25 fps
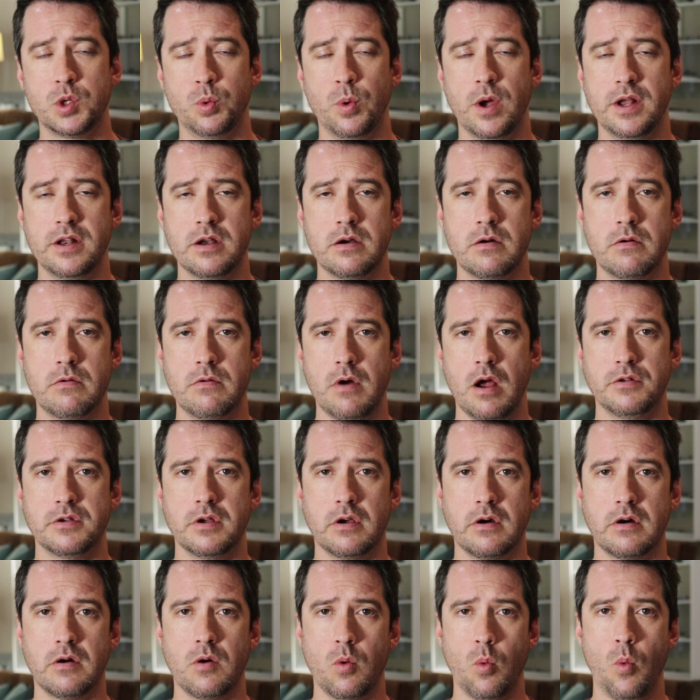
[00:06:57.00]
the twin
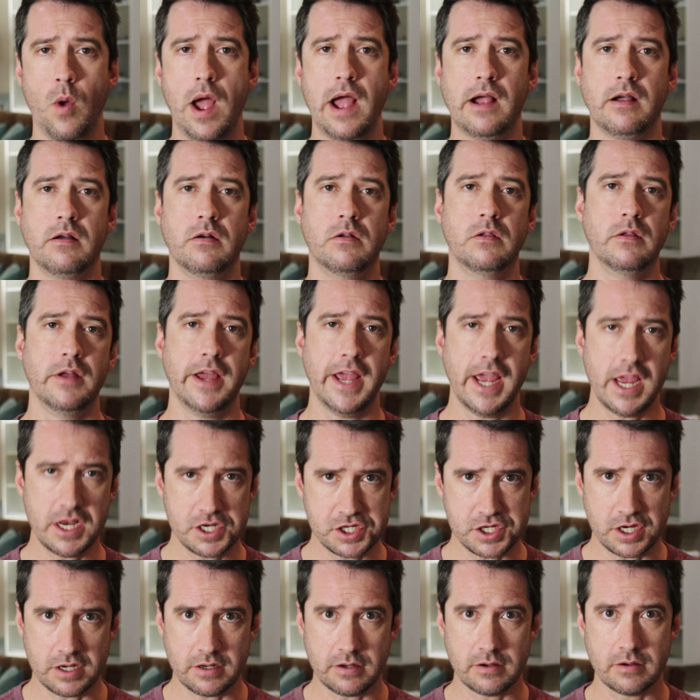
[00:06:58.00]
rotor Wankel
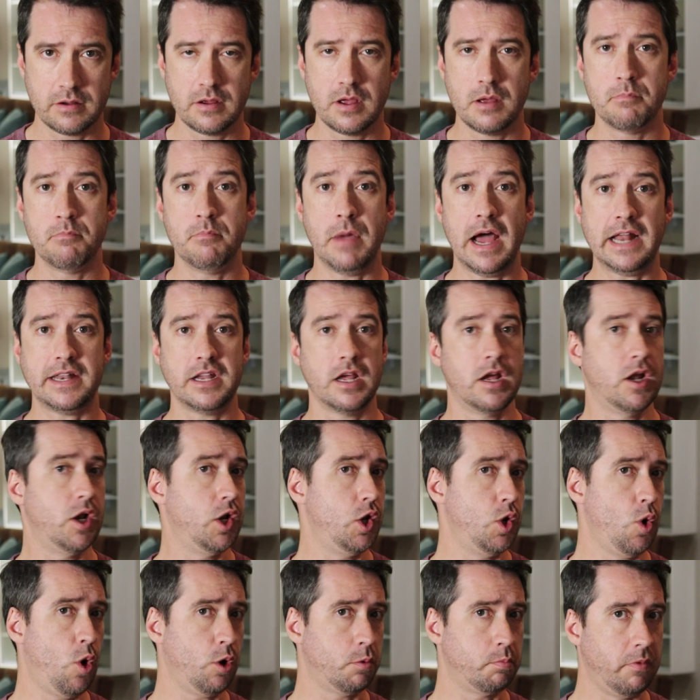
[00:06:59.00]
engine, but
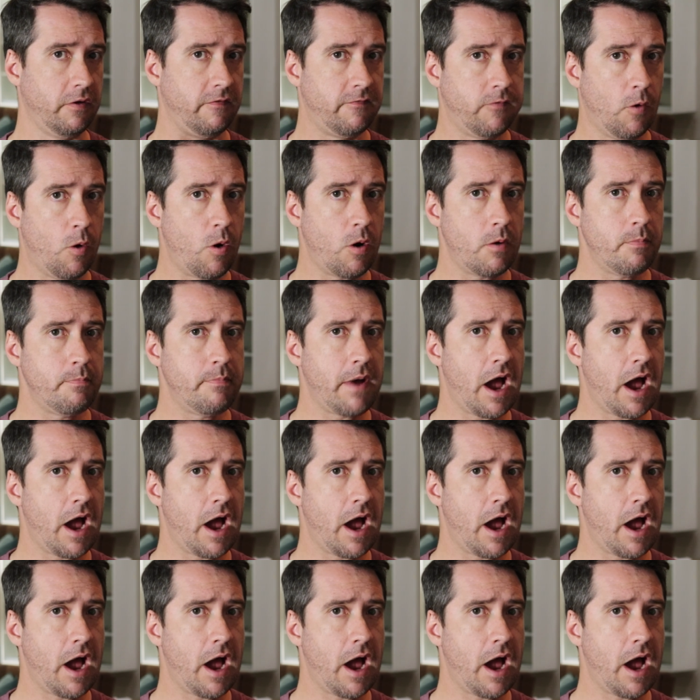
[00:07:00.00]
not before